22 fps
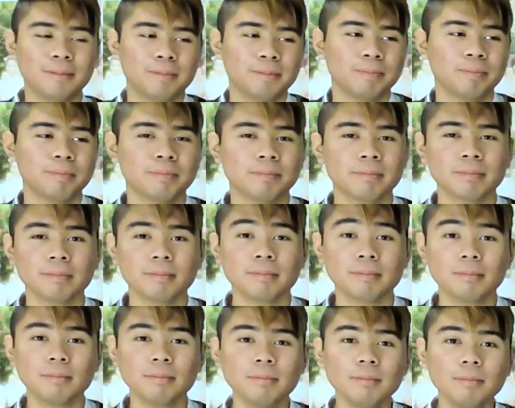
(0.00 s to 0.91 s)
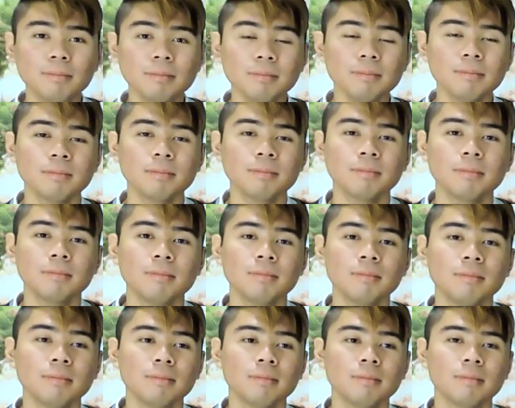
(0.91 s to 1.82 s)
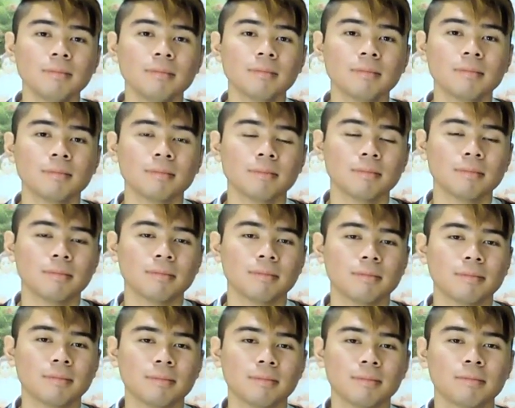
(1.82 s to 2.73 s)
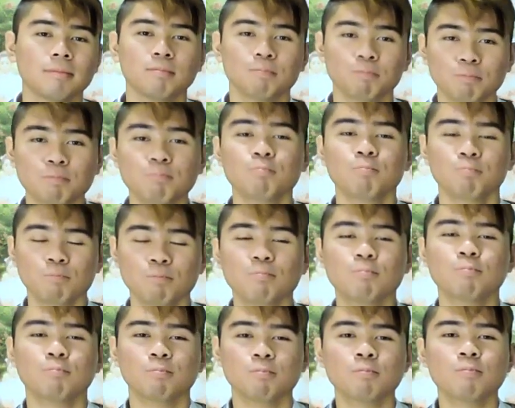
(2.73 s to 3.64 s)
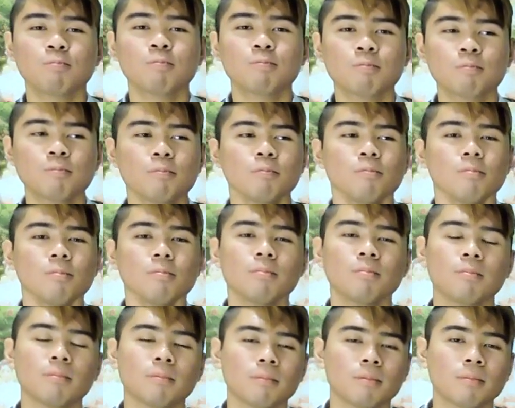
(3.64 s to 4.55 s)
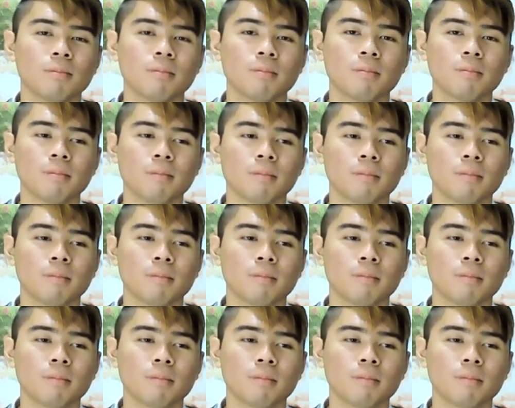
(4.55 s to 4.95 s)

(not speaking)